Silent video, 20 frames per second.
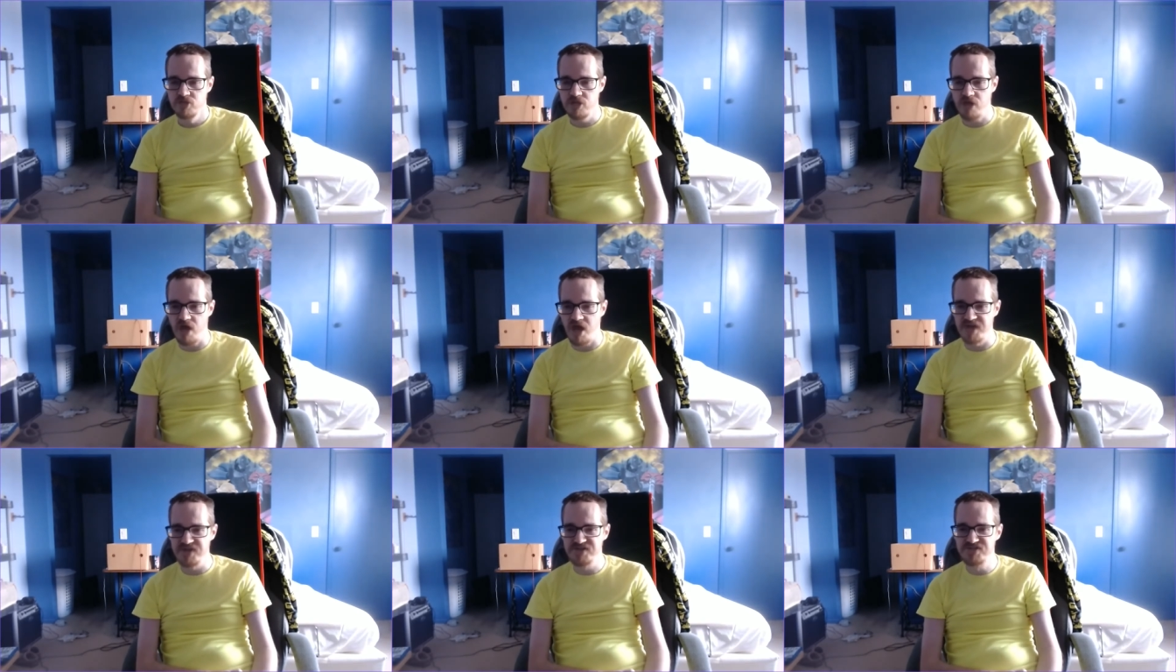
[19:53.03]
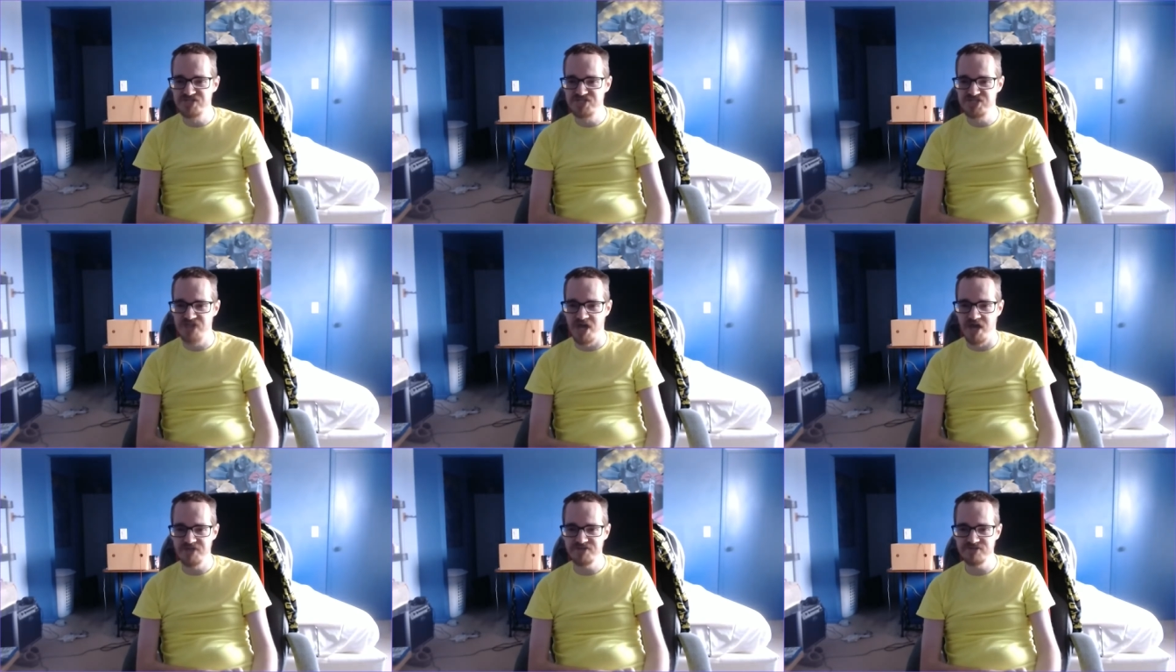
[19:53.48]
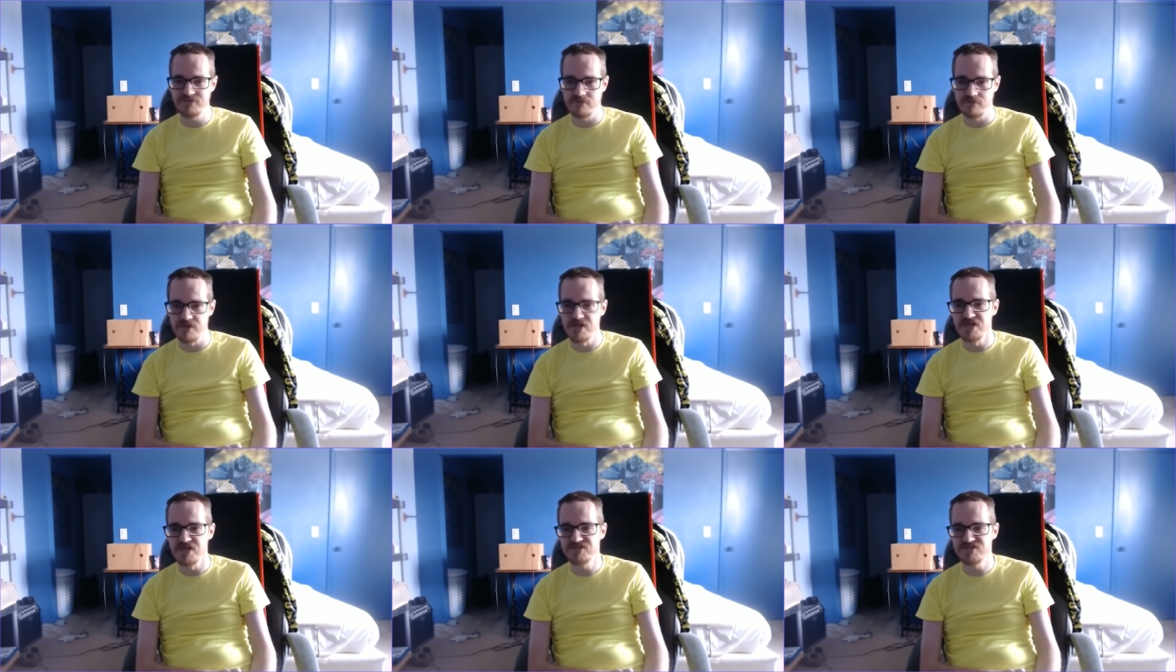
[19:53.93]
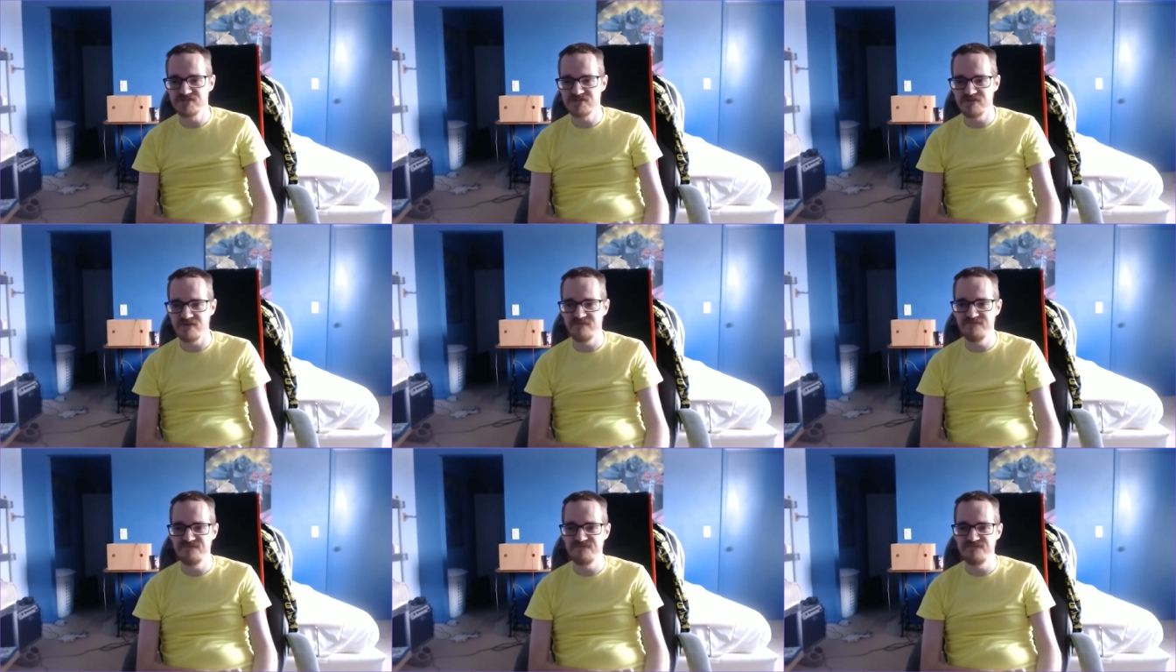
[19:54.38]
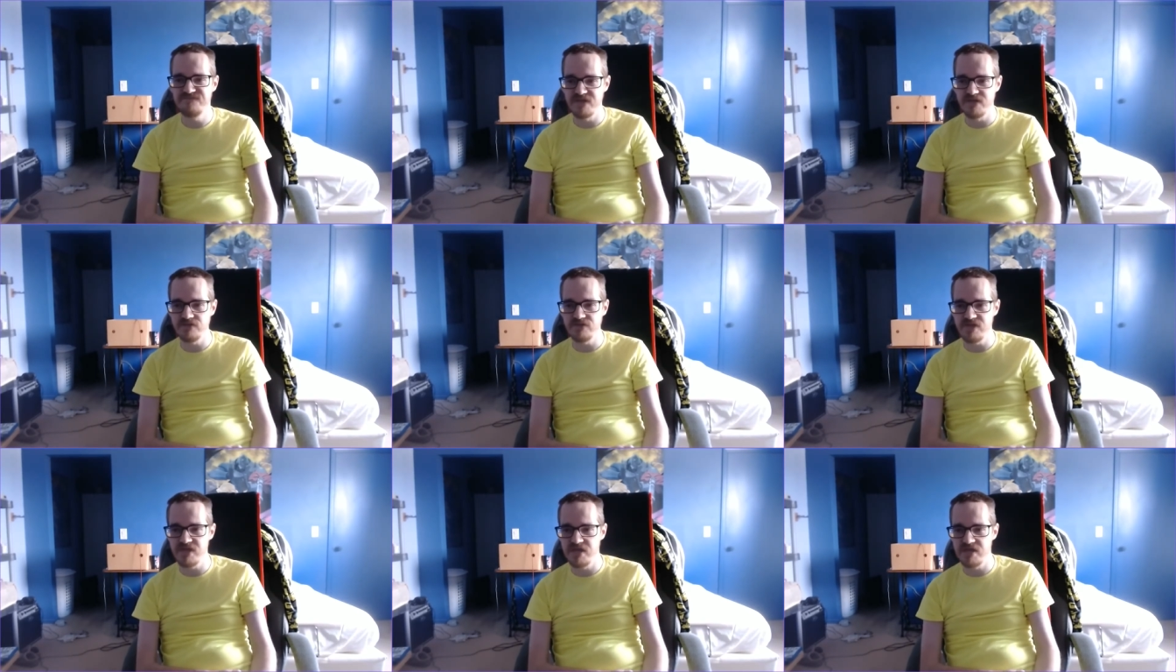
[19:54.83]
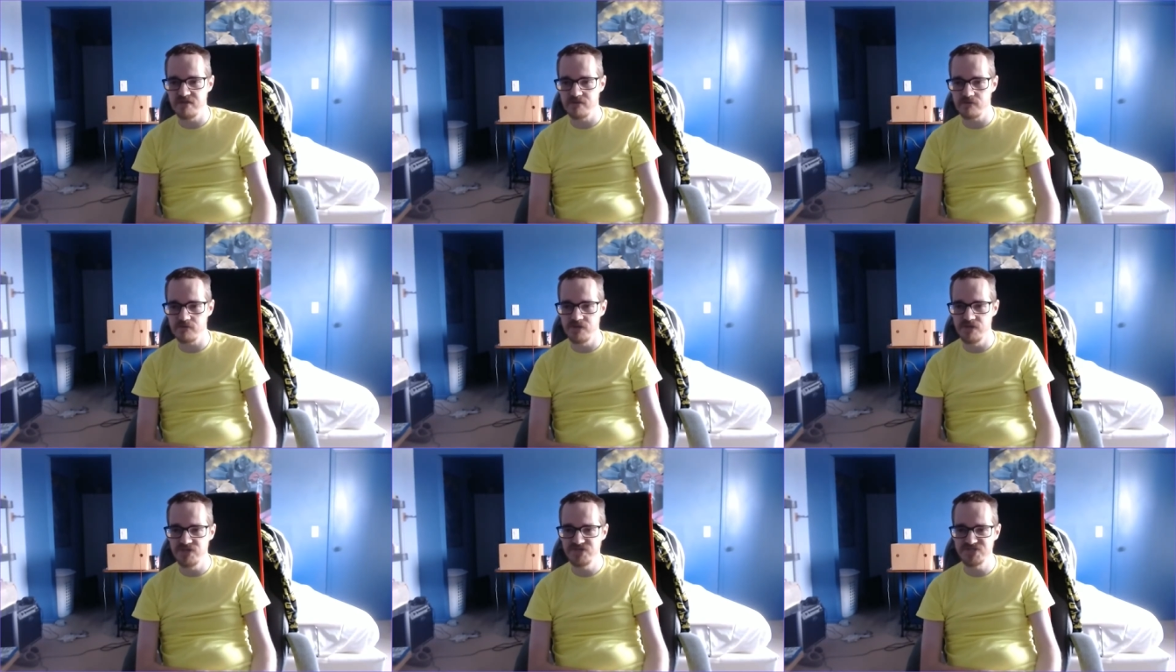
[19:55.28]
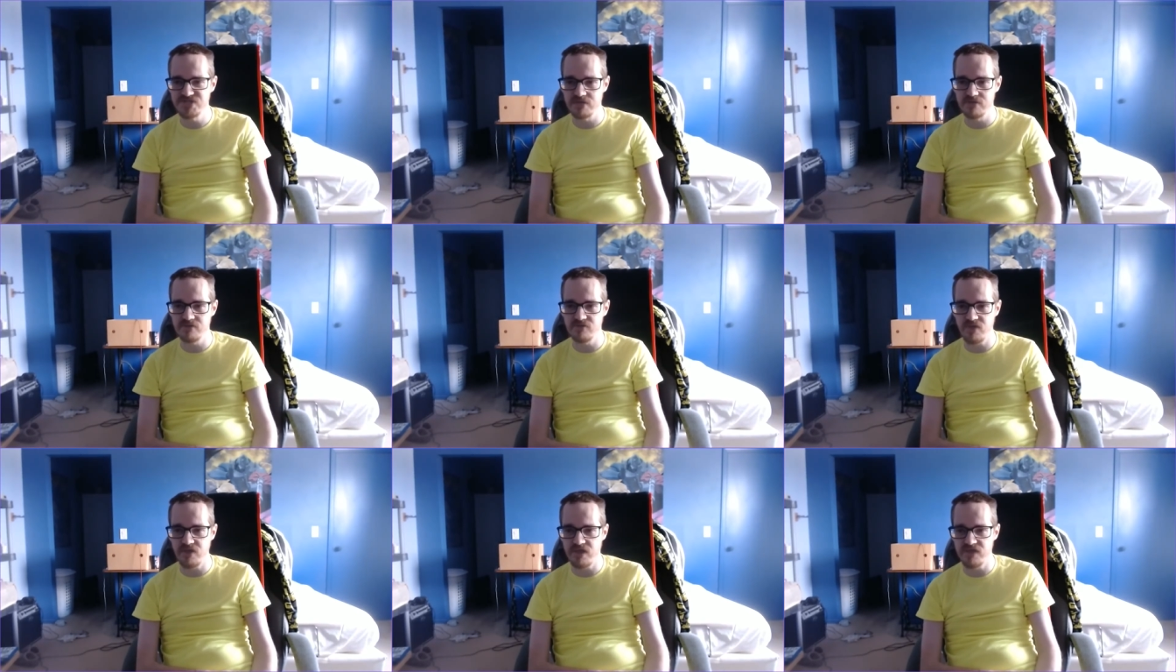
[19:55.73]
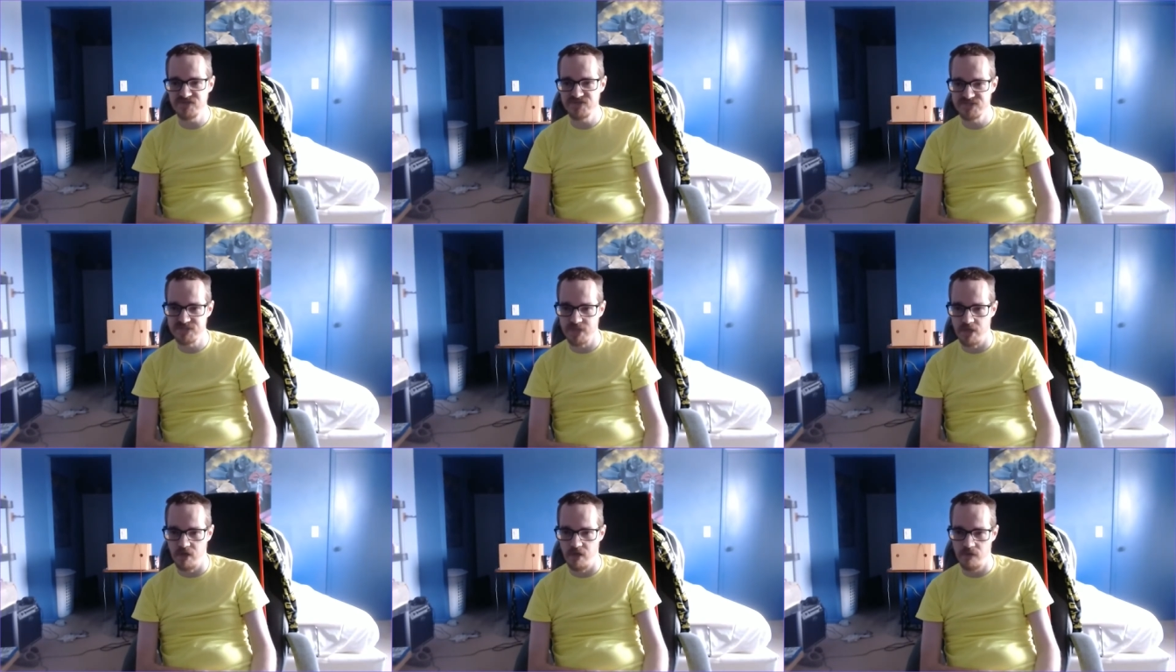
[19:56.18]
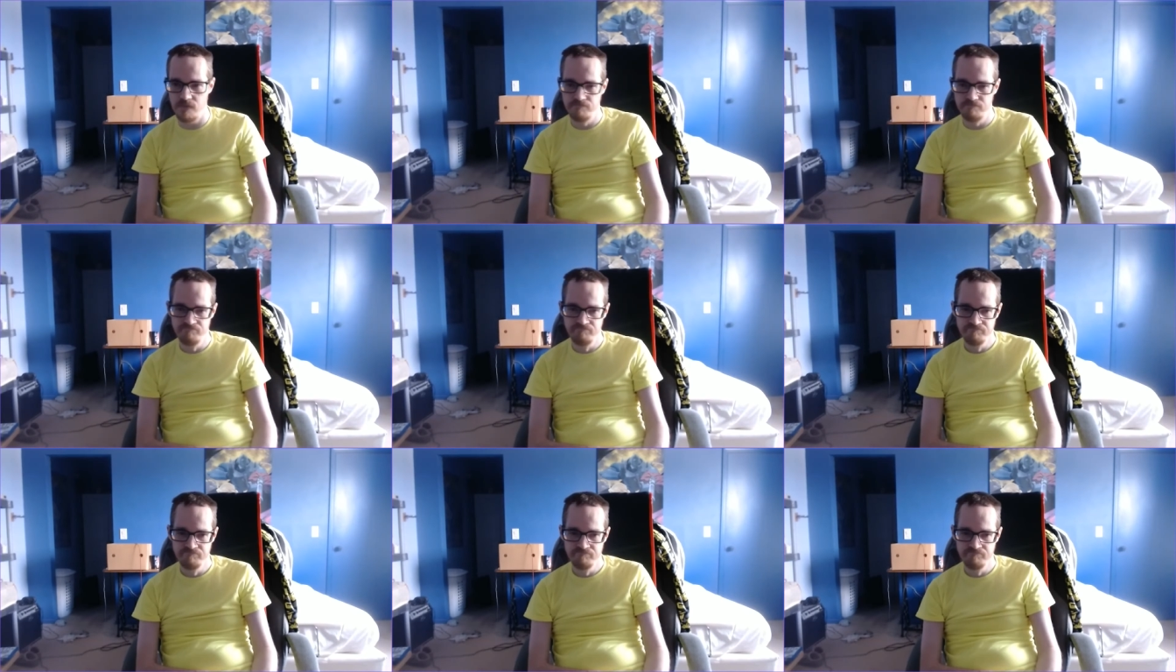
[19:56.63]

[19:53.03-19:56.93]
I just reached affiliate recently, so